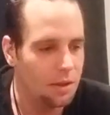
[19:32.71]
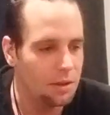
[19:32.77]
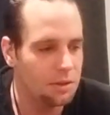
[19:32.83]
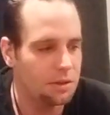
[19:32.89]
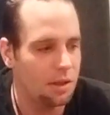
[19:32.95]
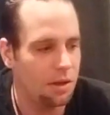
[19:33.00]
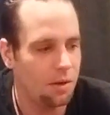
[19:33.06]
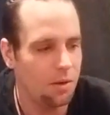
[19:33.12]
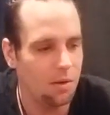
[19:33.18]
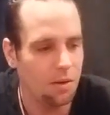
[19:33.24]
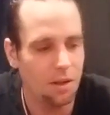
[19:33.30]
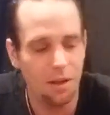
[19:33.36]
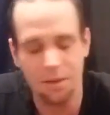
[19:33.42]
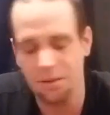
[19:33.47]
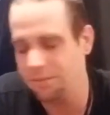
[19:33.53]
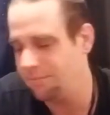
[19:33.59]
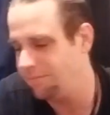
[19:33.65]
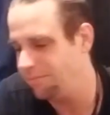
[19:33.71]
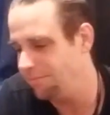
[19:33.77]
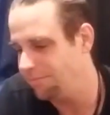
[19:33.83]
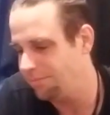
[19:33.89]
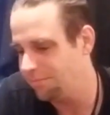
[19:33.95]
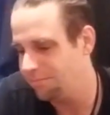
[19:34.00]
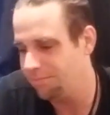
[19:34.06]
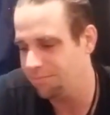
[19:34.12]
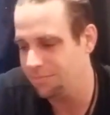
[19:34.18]
So
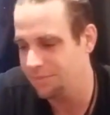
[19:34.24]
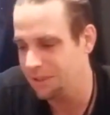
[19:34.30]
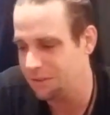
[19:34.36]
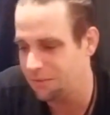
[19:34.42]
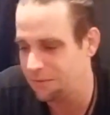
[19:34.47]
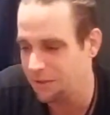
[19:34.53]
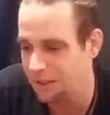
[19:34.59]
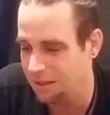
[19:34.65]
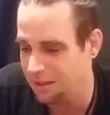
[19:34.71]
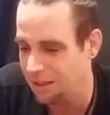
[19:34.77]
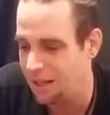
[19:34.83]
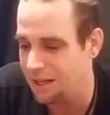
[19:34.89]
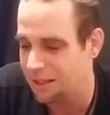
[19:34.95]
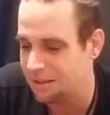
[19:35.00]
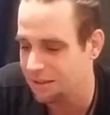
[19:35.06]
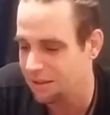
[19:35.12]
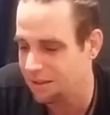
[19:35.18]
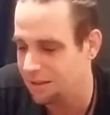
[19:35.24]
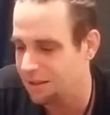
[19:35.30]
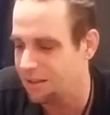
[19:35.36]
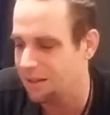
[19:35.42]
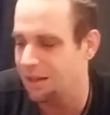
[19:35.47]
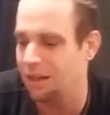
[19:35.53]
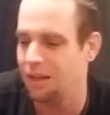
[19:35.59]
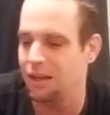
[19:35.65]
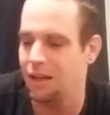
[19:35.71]
it's feeling like
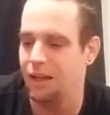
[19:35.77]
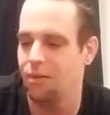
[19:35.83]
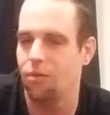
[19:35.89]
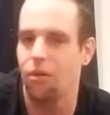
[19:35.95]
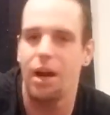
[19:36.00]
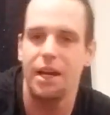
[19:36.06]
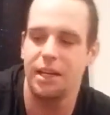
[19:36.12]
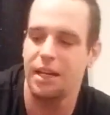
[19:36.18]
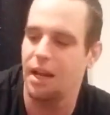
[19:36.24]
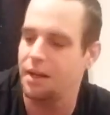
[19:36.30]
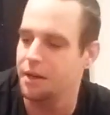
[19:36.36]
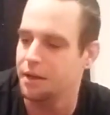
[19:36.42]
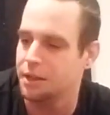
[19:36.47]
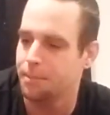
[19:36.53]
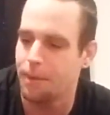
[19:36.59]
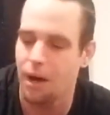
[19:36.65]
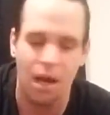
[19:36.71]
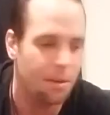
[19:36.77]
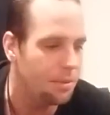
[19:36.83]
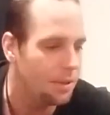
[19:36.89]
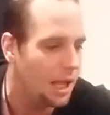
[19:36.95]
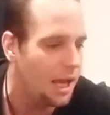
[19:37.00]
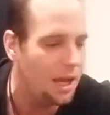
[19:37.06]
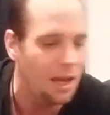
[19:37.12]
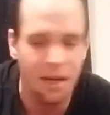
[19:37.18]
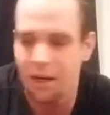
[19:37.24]
the, and, and right down here at the bottom
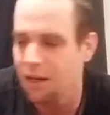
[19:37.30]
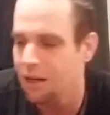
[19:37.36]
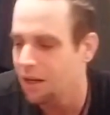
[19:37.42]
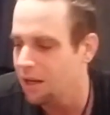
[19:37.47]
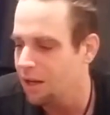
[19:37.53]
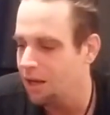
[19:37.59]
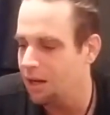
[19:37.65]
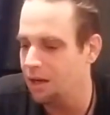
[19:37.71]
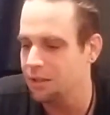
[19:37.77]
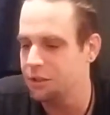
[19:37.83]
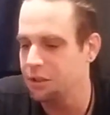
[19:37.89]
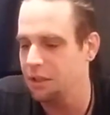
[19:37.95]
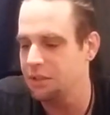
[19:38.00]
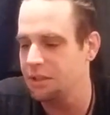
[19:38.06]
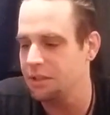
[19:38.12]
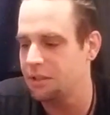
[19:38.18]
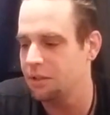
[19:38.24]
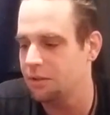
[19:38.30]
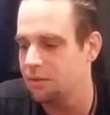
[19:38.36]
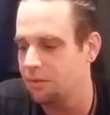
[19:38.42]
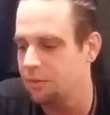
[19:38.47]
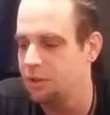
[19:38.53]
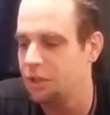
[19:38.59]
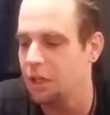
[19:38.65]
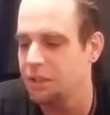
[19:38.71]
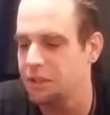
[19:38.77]
line, uh, justice, is,
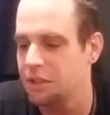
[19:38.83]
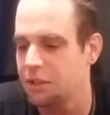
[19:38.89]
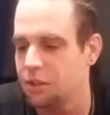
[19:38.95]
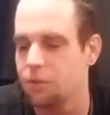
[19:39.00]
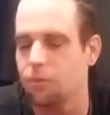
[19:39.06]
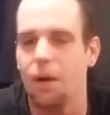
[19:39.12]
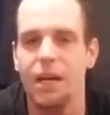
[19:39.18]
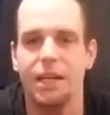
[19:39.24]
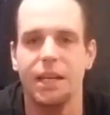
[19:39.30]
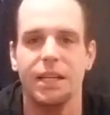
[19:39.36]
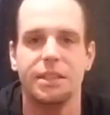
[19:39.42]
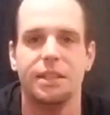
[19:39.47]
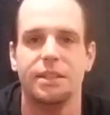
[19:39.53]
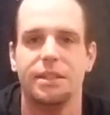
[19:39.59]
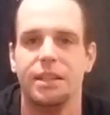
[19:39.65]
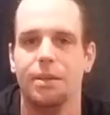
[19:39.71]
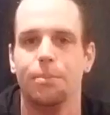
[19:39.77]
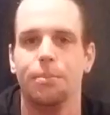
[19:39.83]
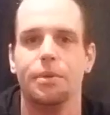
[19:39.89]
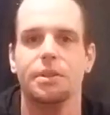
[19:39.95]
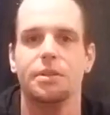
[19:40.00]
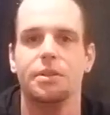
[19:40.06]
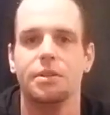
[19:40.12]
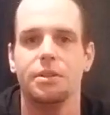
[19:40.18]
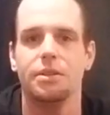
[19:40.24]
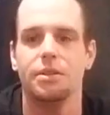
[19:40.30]
justice is right next to
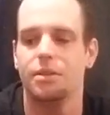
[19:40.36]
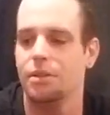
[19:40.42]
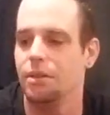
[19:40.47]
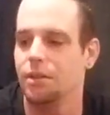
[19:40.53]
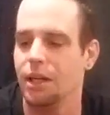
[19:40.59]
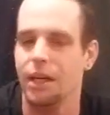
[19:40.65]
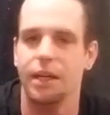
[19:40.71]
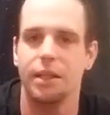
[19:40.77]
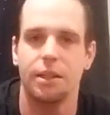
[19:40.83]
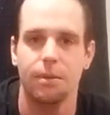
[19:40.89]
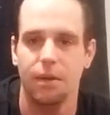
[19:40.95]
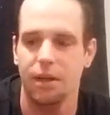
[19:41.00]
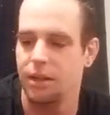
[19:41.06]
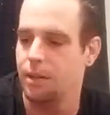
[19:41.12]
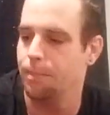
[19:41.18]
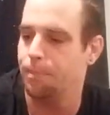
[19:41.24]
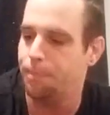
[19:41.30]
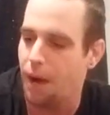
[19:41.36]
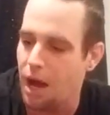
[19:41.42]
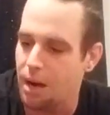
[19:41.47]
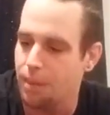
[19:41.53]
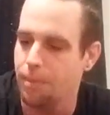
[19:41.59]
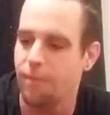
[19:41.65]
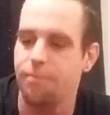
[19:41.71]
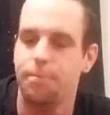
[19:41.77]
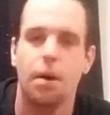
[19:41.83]
temperance, okay? At the, at the
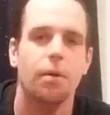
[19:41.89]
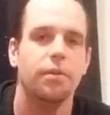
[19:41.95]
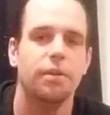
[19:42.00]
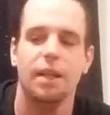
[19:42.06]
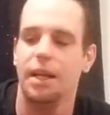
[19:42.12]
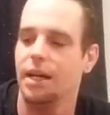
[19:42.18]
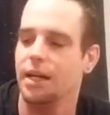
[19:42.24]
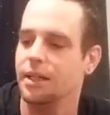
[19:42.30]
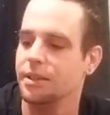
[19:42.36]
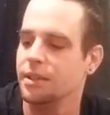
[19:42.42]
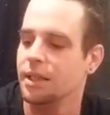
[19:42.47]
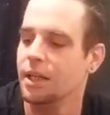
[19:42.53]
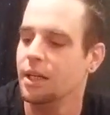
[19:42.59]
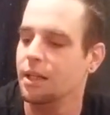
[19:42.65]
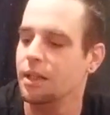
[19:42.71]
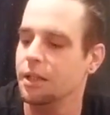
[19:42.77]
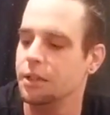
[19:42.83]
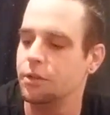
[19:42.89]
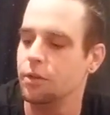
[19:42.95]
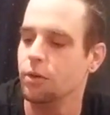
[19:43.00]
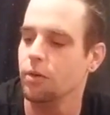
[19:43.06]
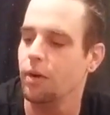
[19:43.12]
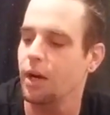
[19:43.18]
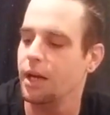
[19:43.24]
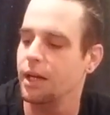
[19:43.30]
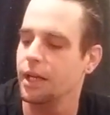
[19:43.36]
bottom of both lines. These two
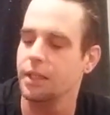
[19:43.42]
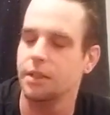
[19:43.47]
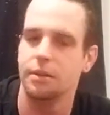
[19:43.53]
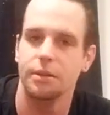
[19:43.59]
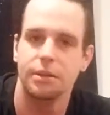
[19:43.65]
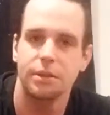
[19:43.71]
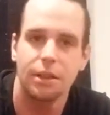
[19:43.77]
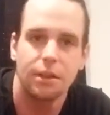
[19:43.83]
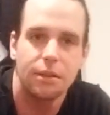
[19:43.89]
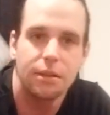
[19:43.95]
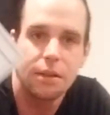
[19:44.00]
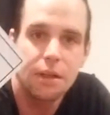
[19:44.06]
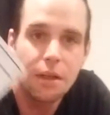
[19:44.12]
are right next to each other.